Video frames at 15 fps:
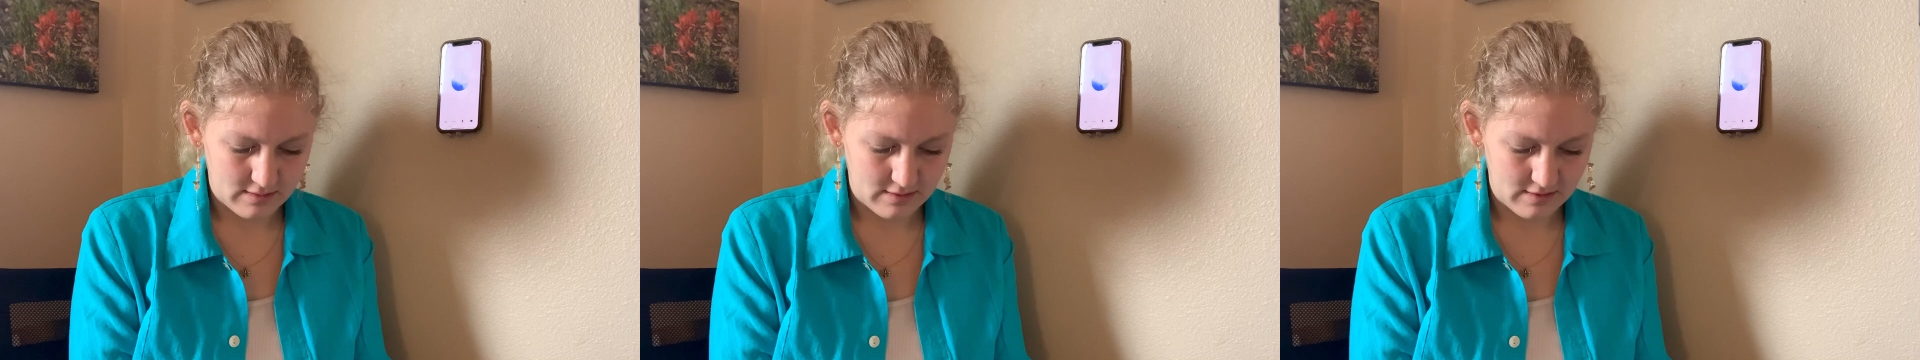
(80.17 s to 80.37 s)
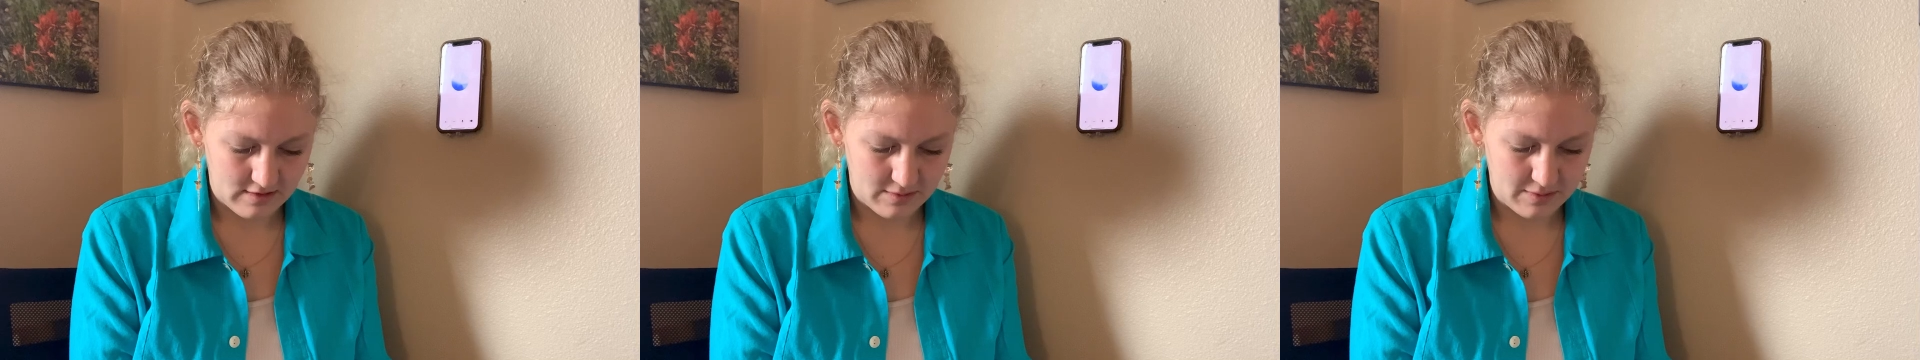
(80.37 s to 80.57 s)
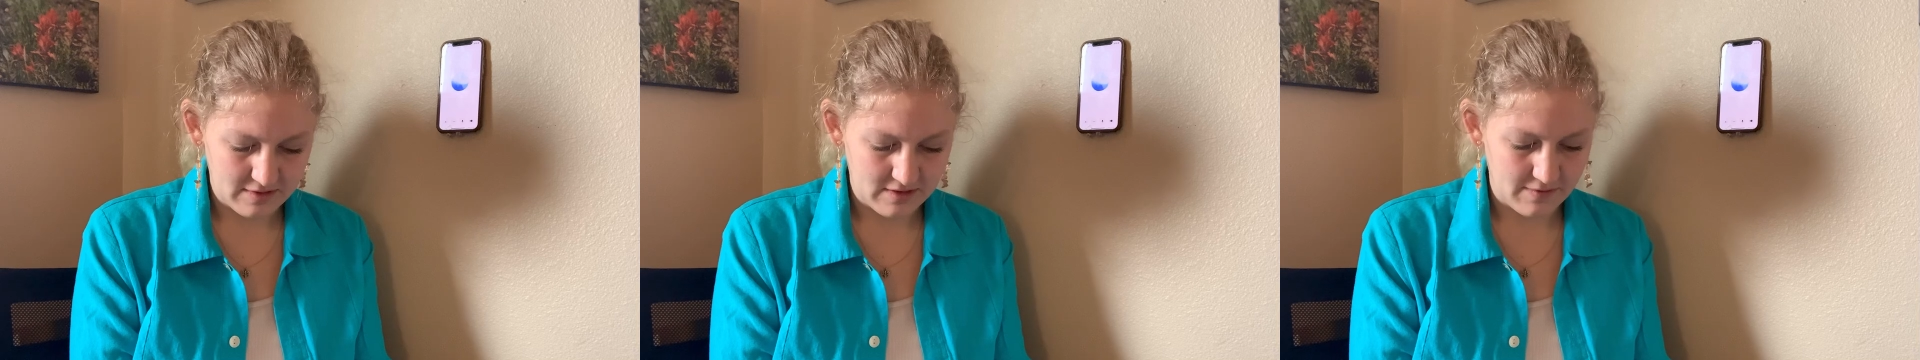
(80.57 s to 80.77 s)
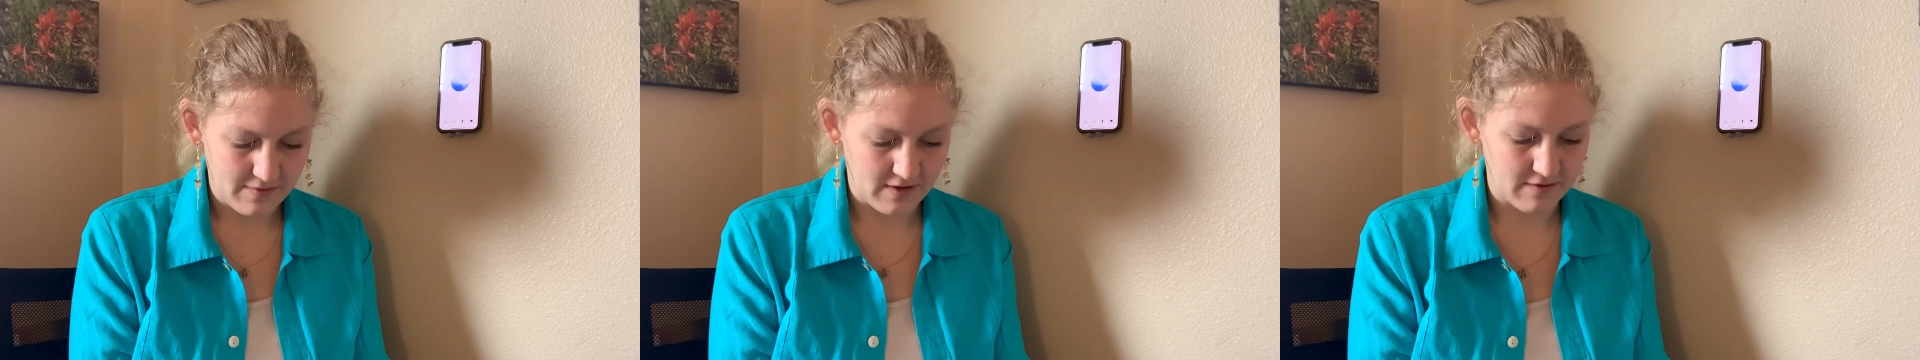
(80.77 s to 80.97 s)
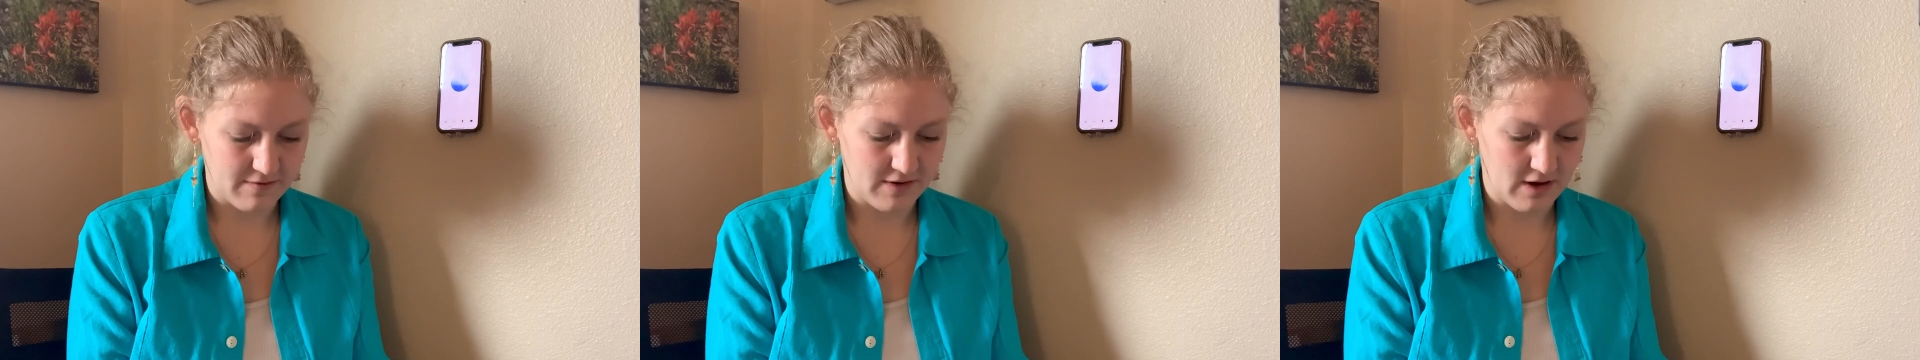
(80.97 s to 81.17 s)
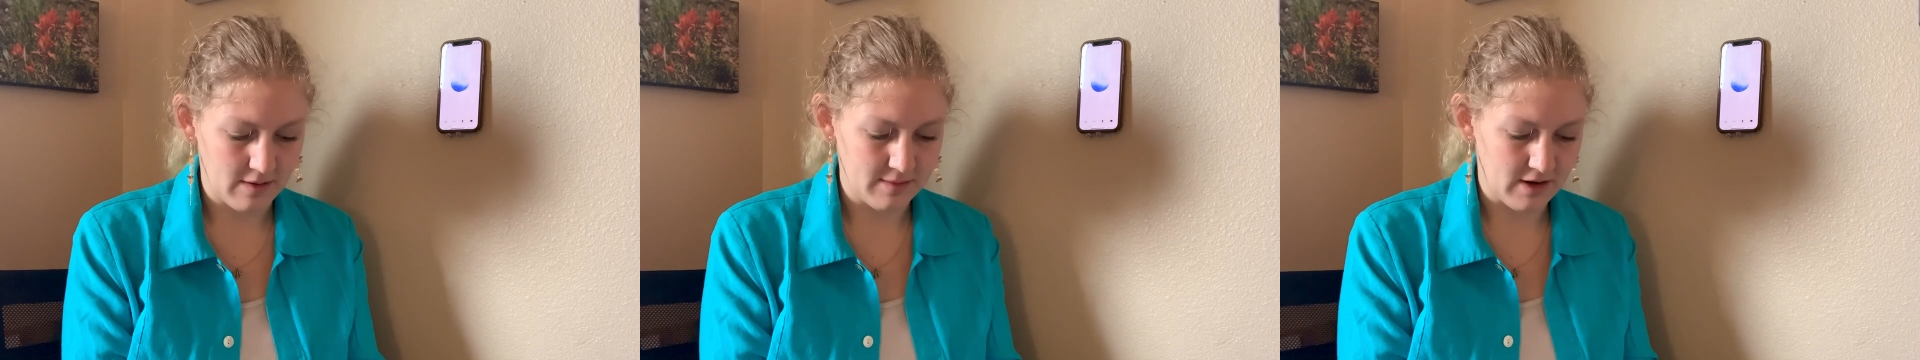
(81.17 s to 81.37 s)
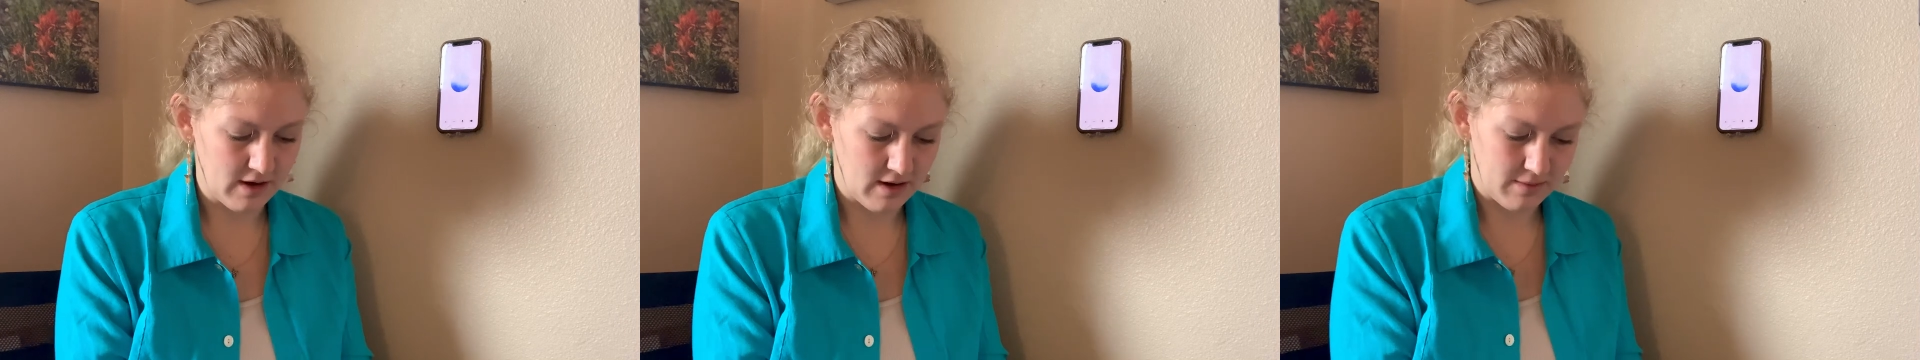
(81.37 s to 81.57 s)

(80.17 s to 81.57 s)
specific phenomenon.